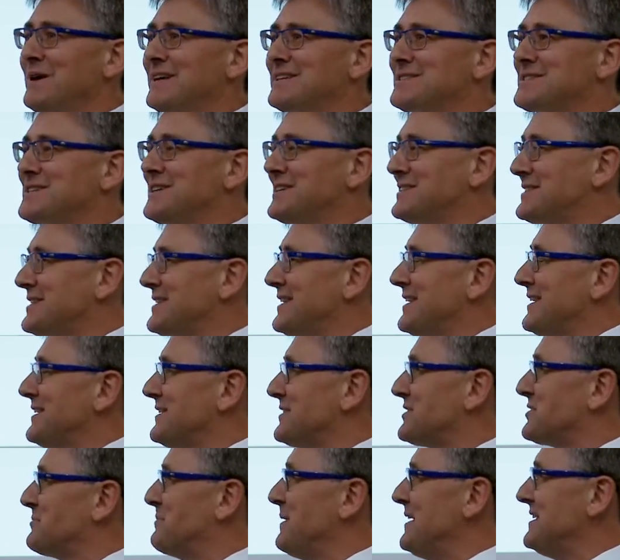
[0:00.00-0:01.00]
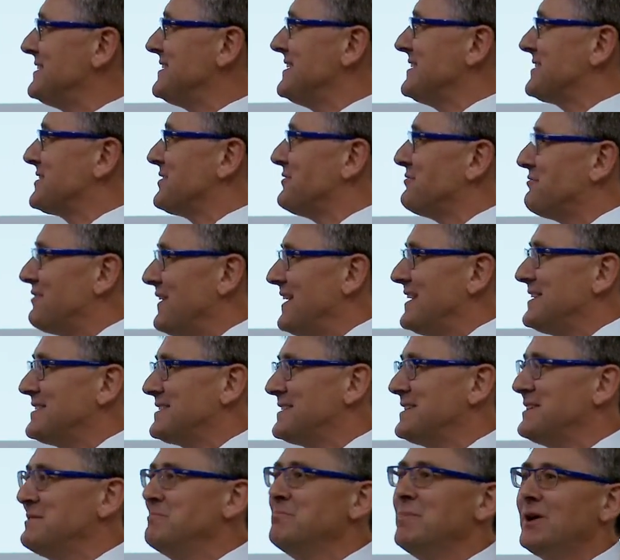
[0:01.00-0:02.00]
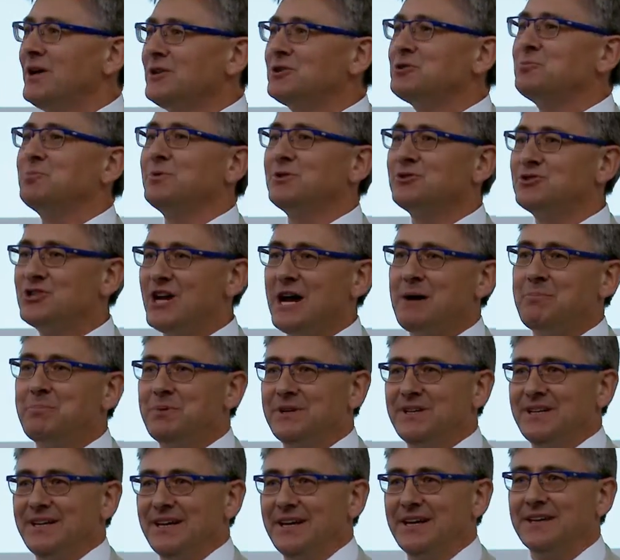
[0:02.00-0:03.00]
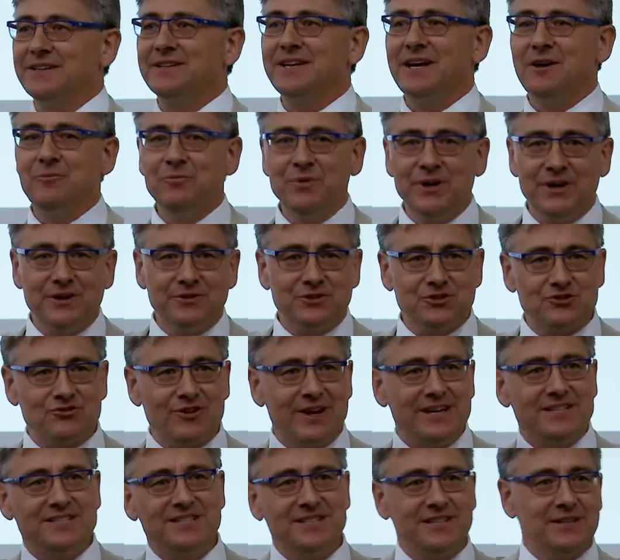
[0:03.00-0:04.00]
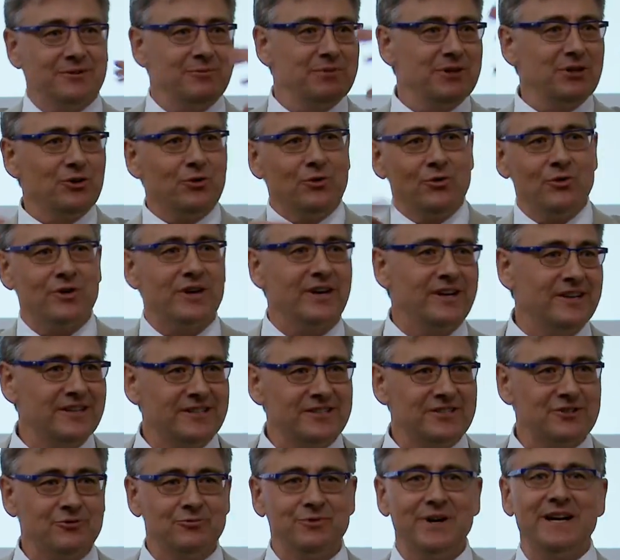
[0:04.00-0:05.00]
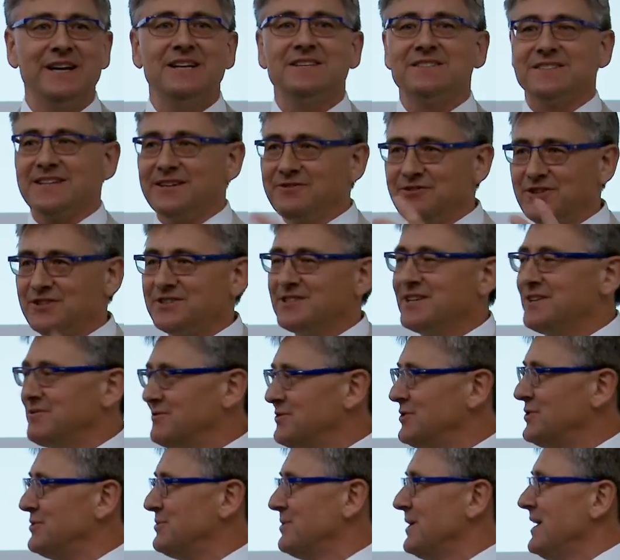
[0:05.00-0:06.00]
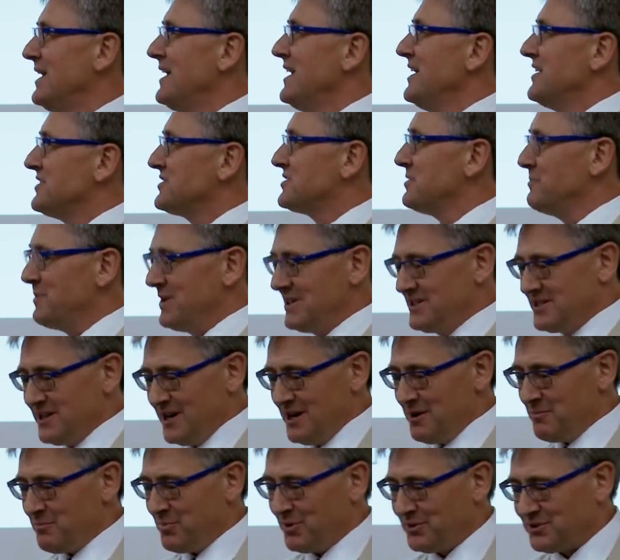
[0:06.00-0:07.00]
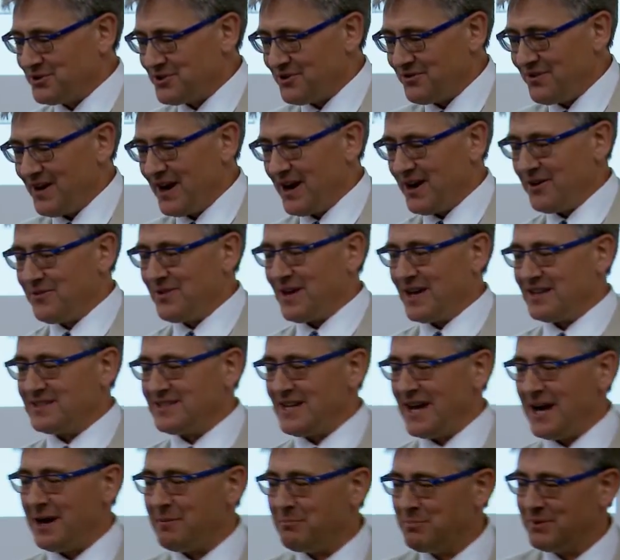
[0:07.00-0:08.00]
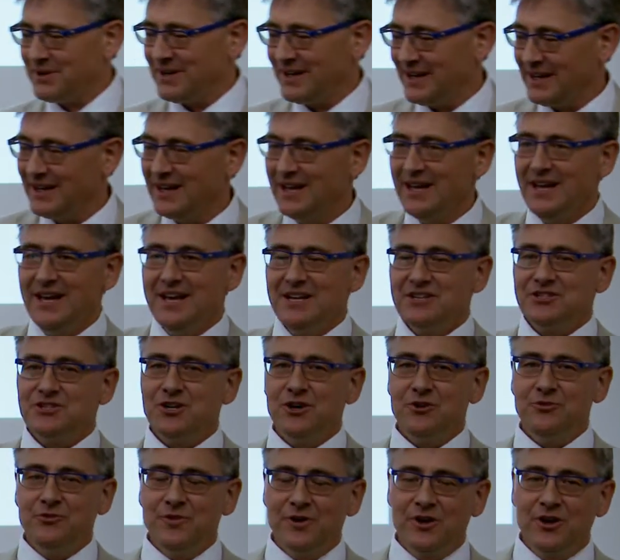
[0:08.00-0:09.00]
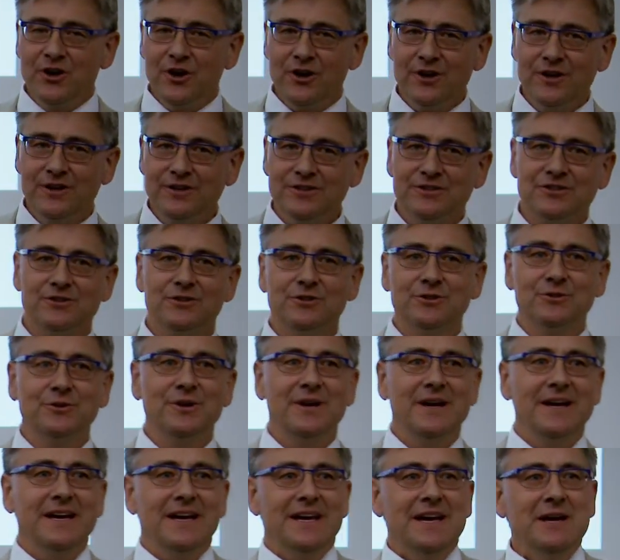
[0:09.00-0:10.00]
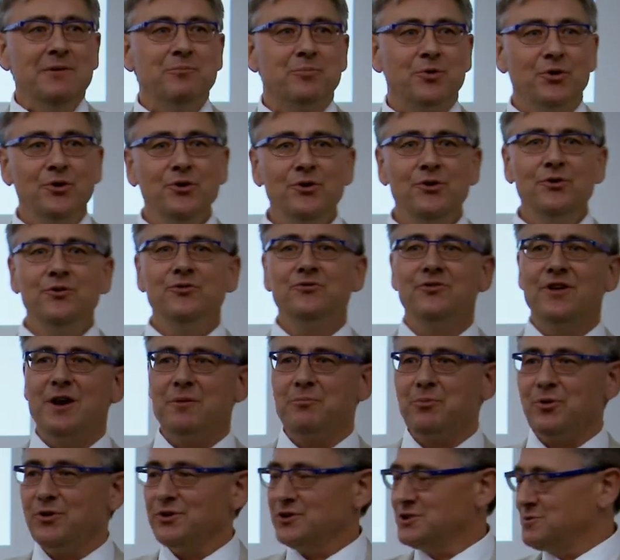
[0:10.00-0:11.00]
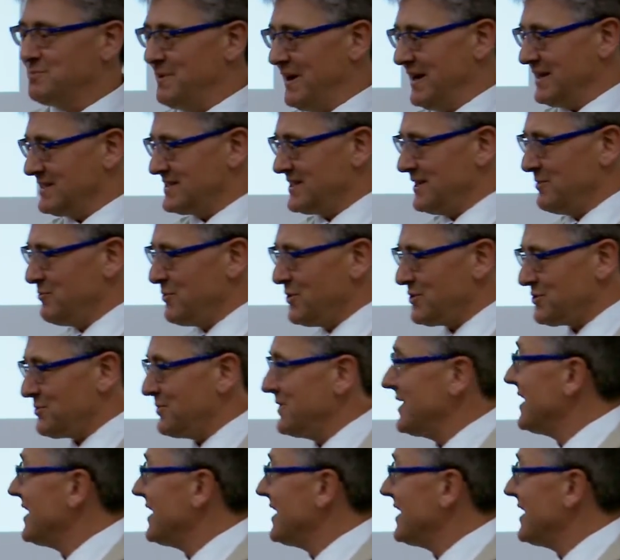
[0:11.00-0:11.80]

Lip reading: is that species are facing multiple jeopardy, and we're stressing them in all kinds of ways. And I've just given you some examples of how that's happening. So if we're going to improve their prospects, then what do